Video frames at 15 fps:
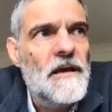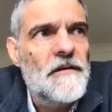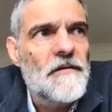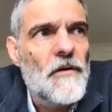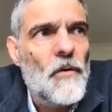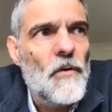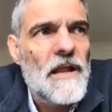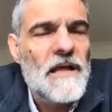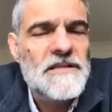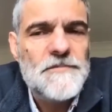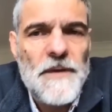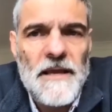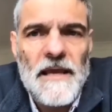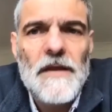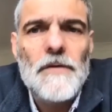all else
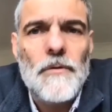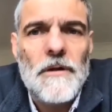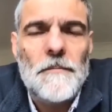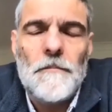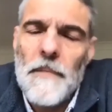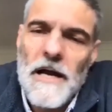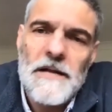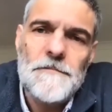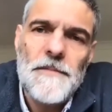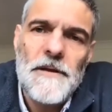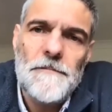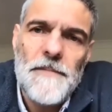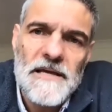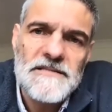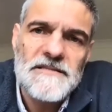being equal, it might be
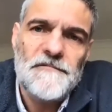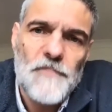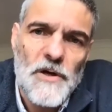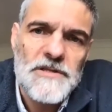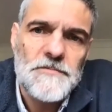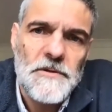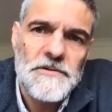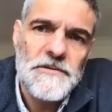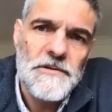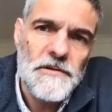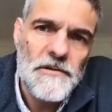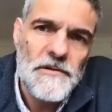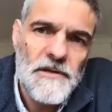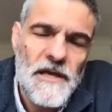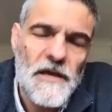best, if possible, to
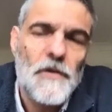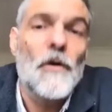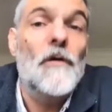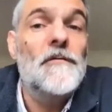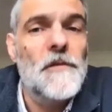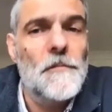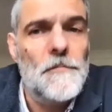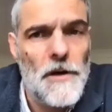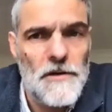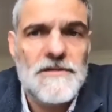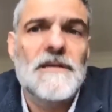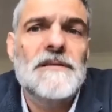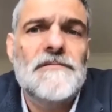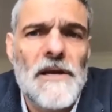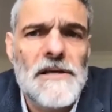kick off the
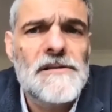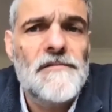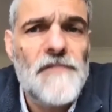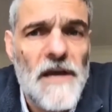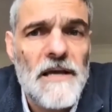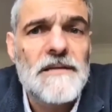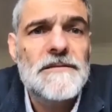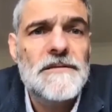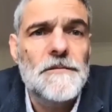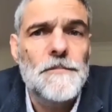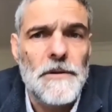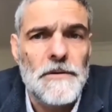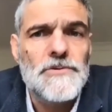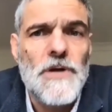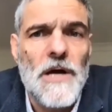process face-to-face to
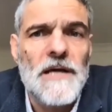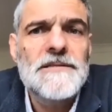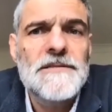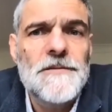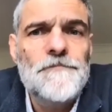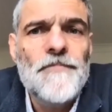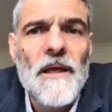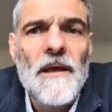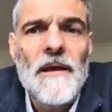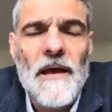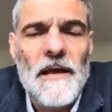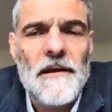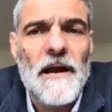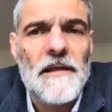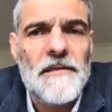build trust.
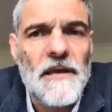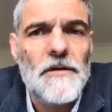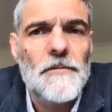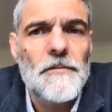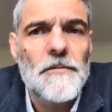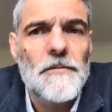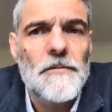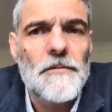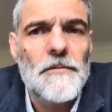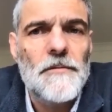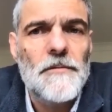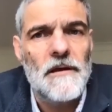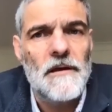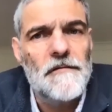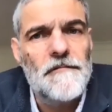And then I think it'd be
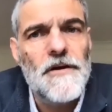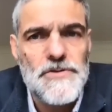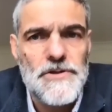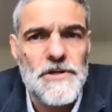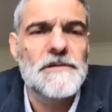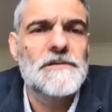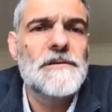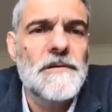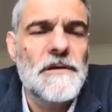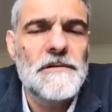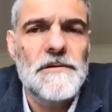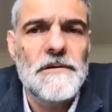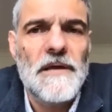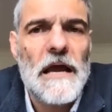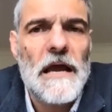rather efficient
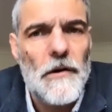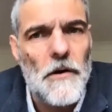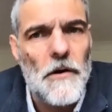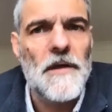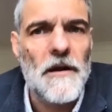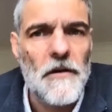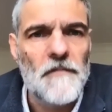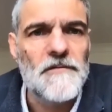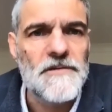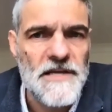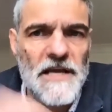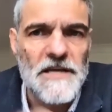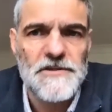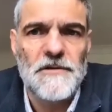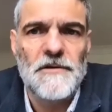to carry on that
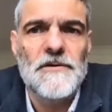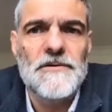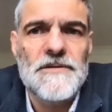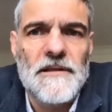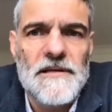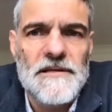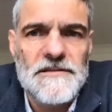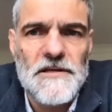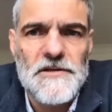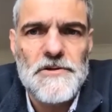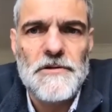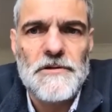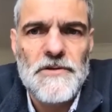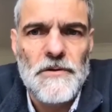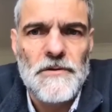conversation using these
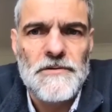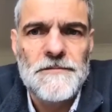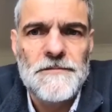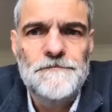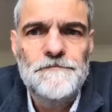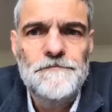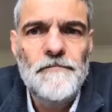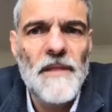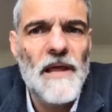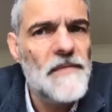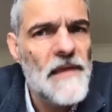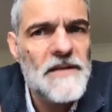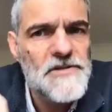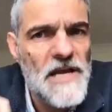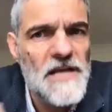digital tools. And
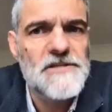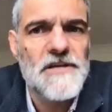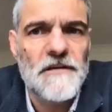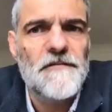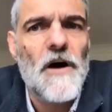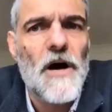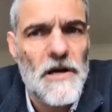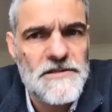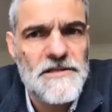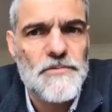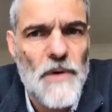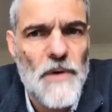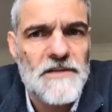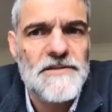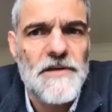they're changing fast as
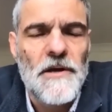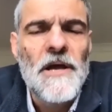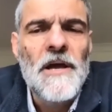well. So